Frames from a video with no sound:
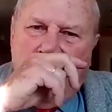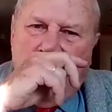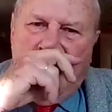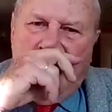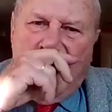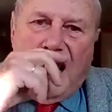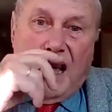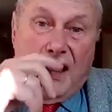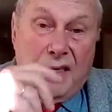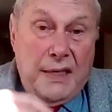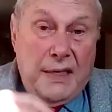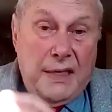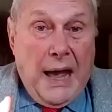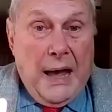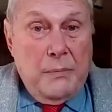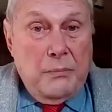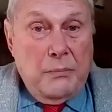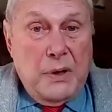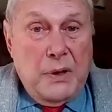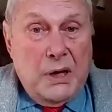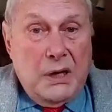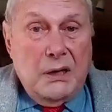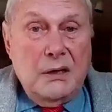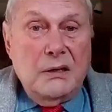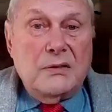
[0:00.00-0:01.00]
That
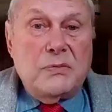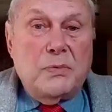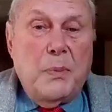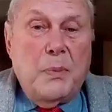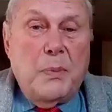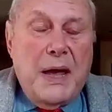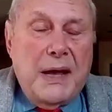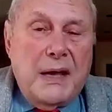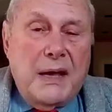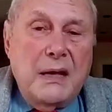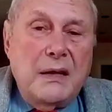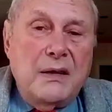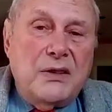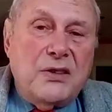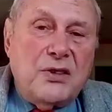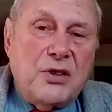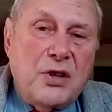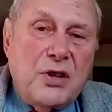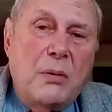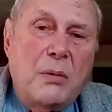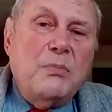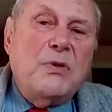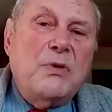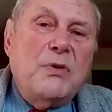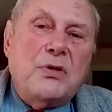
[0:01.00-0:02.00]
means making
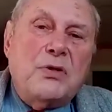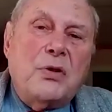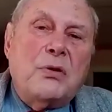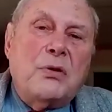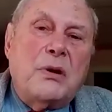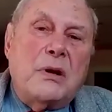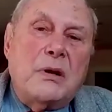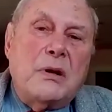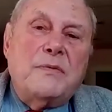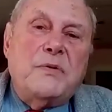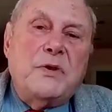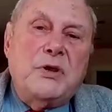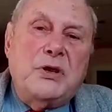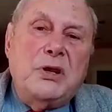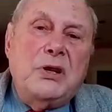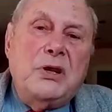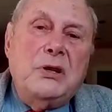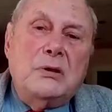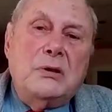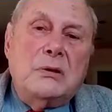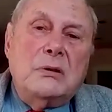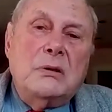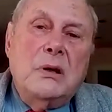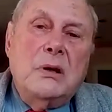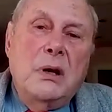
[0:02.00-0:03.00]
some sort of a
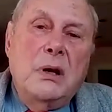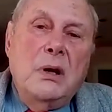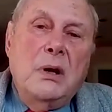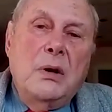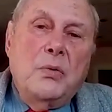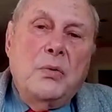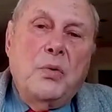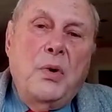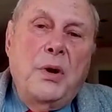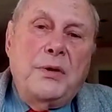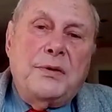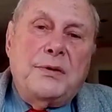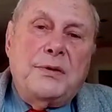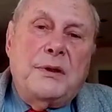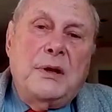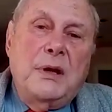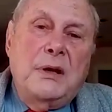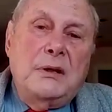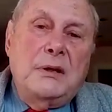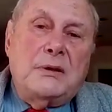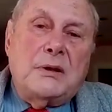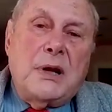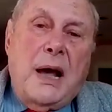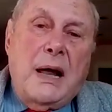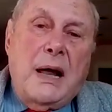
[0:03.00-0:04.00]
deal with
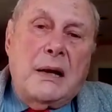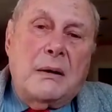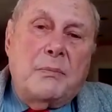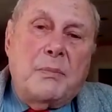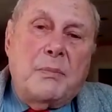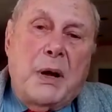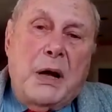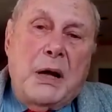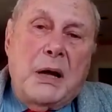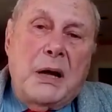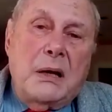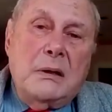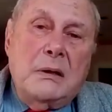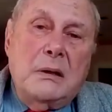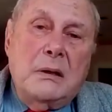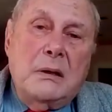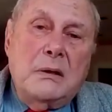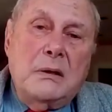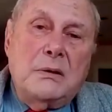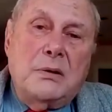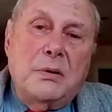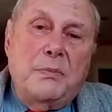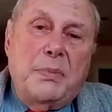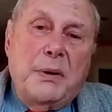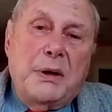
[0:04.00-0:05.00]
the Taliban
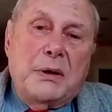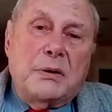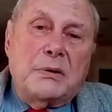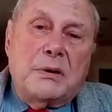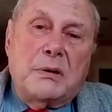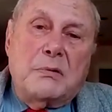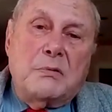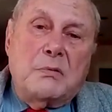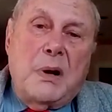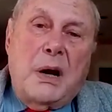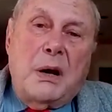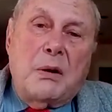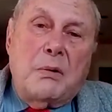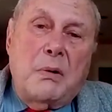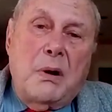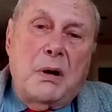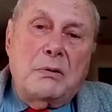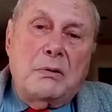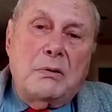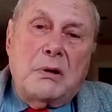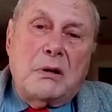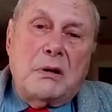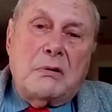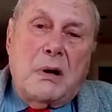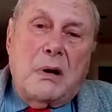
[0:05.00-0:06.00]
to build a
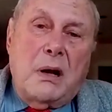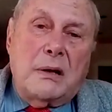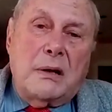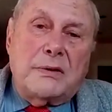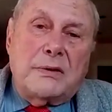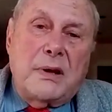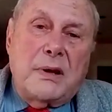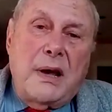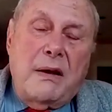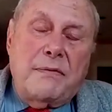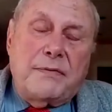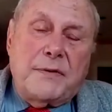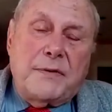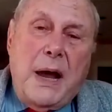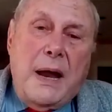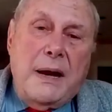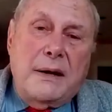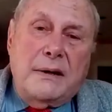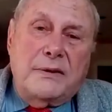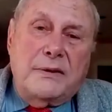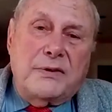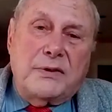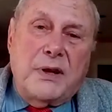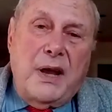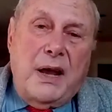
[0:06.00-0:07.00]
railroad across
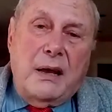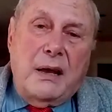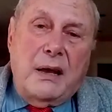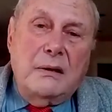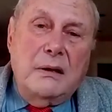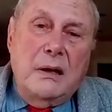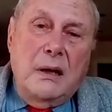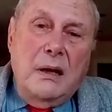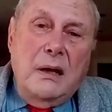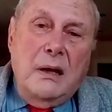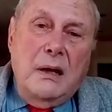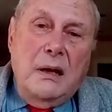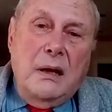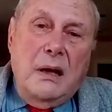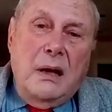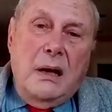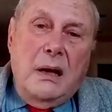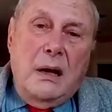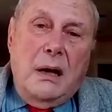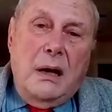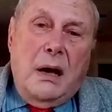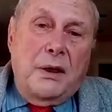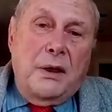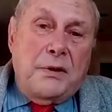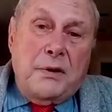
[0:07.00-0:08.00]
Afghanistan.
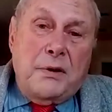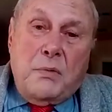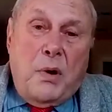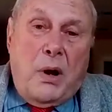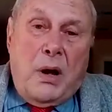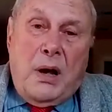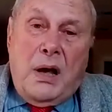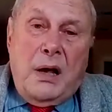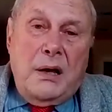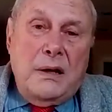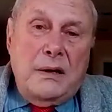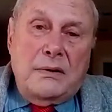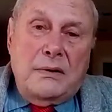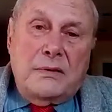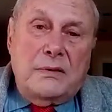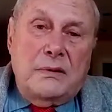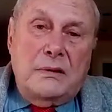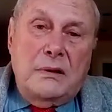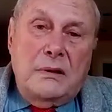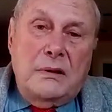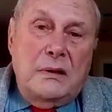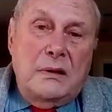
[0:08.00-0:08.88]
Otherwise,